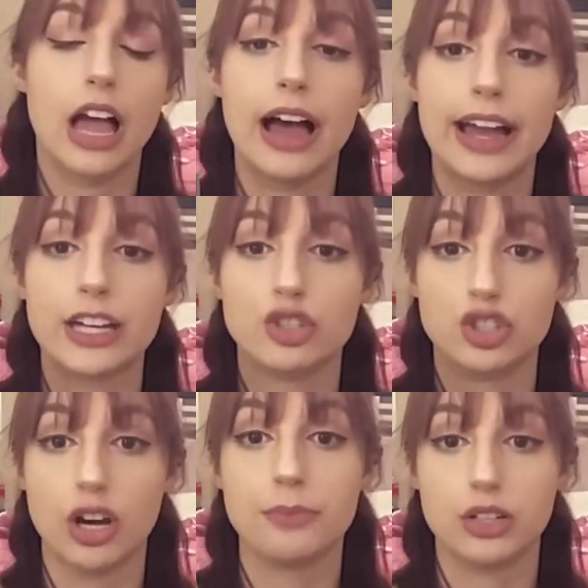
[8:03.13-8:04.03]
I
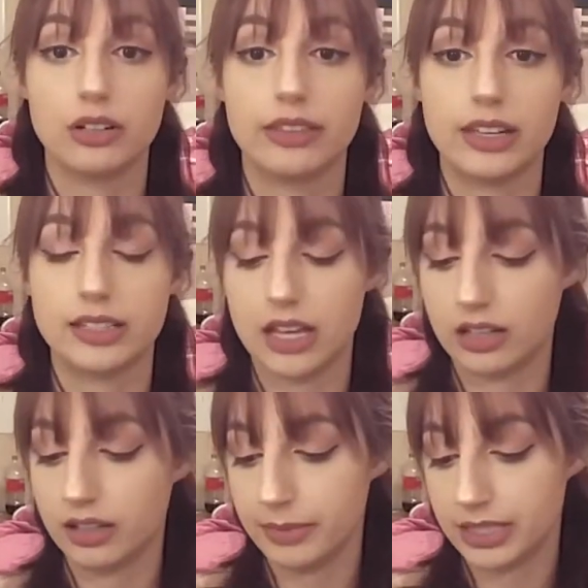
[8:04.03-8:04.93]
jumped on this
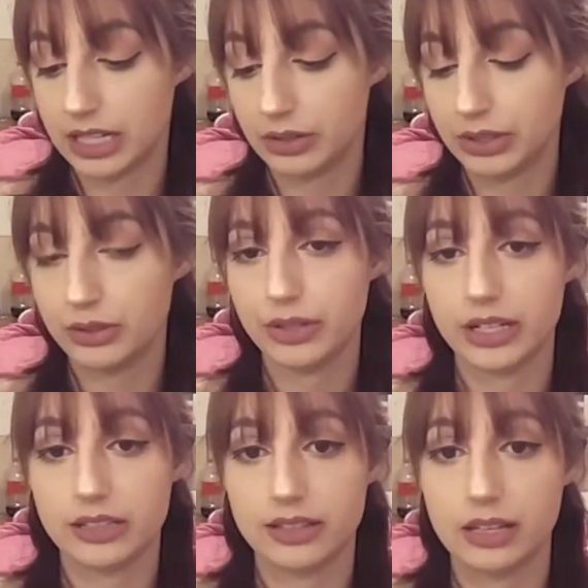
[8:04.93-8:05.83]
and let me tell you it
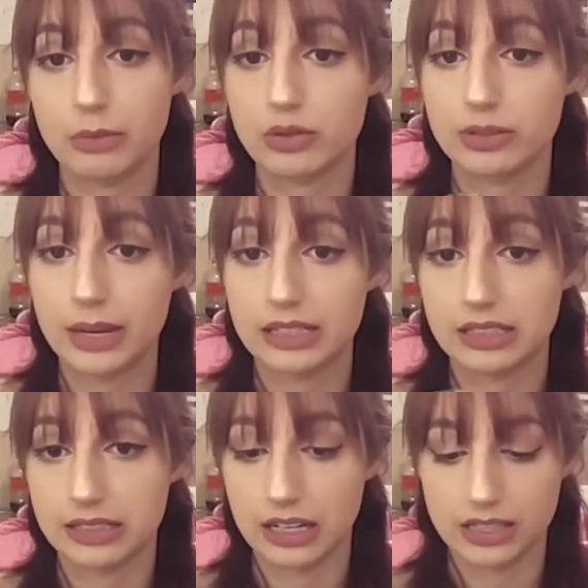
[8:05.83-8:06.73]
is the most
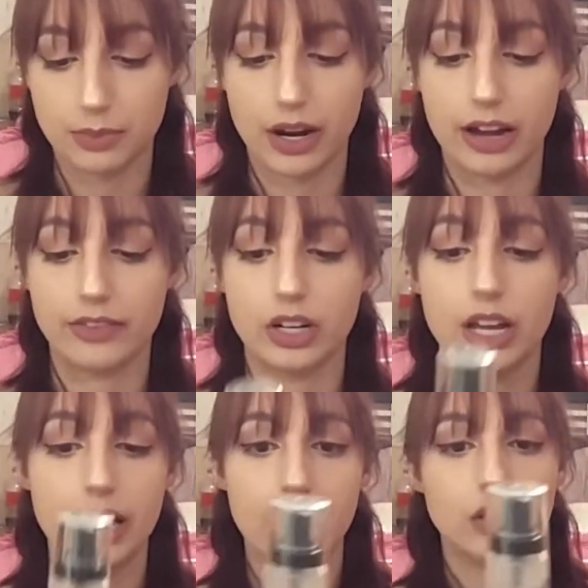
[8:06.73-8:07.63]
amazing setting spray ever
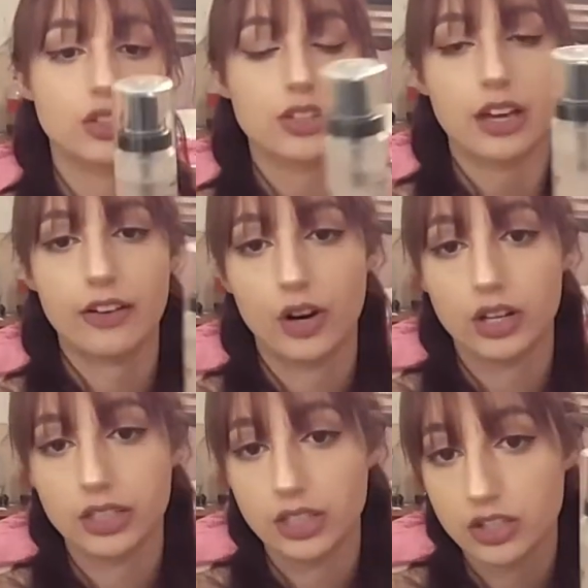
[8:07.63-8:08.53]
it looks like I've
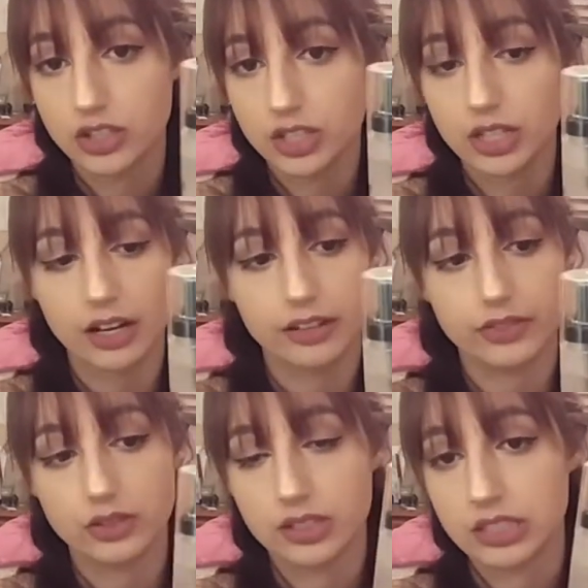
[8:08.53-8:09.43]
hardly touched it I've
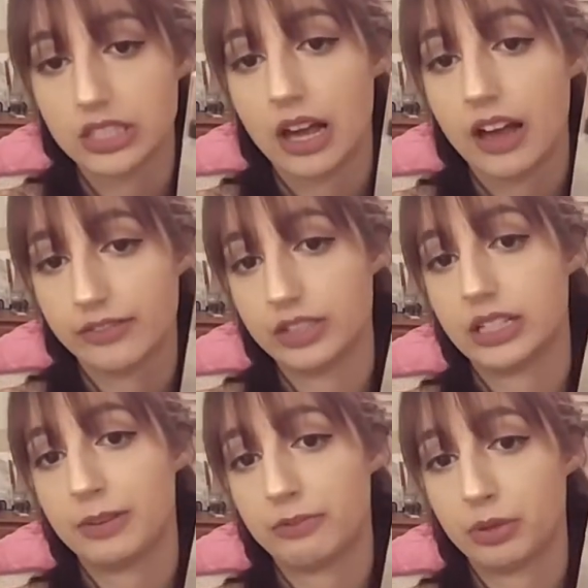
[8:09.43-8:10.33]
used this every
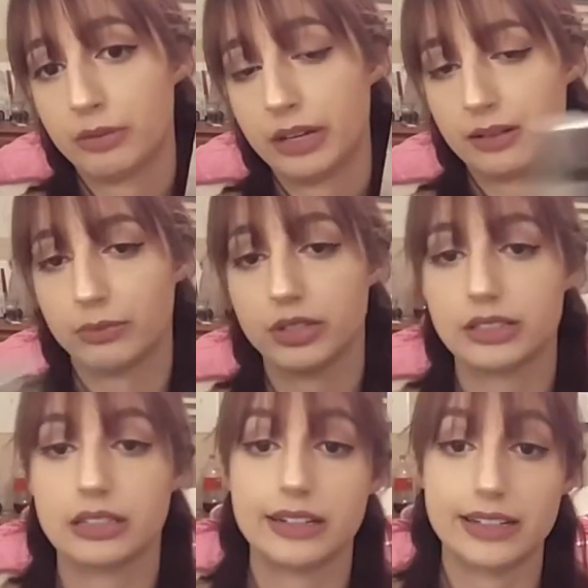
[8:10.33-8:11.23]
time I've put on makeup
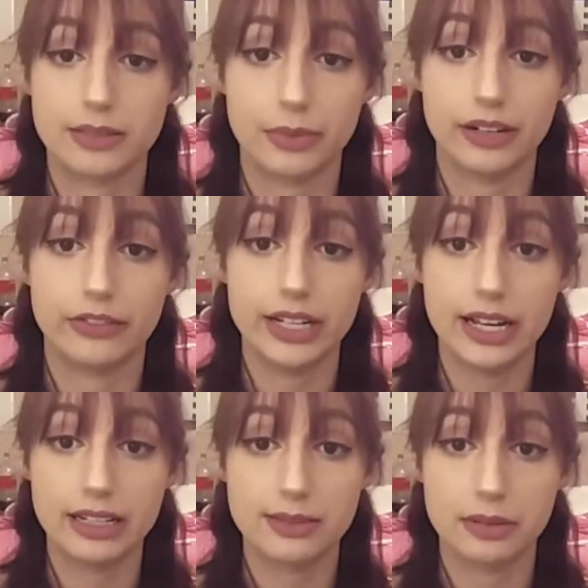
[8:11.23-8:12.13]
recently it hasn't been every
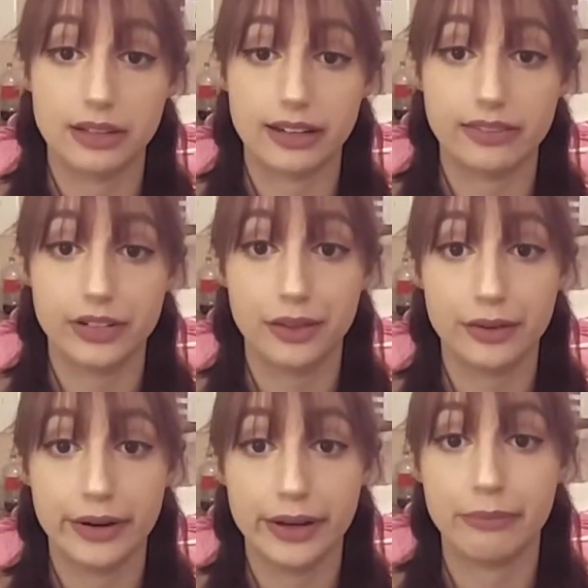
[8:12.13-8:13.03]
day it's been like every
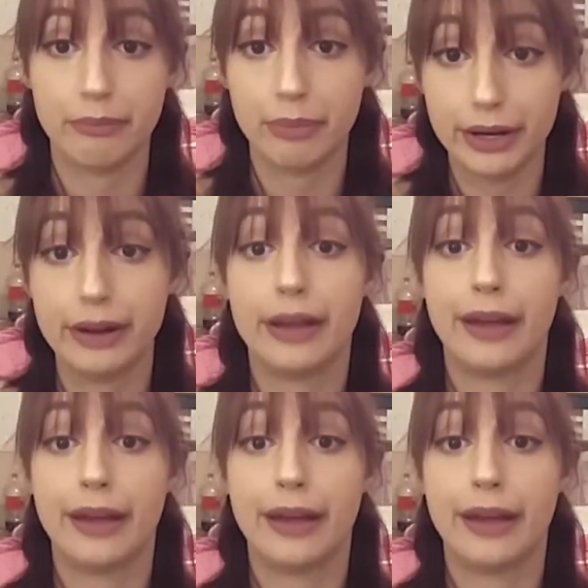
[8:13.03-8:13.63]
other day but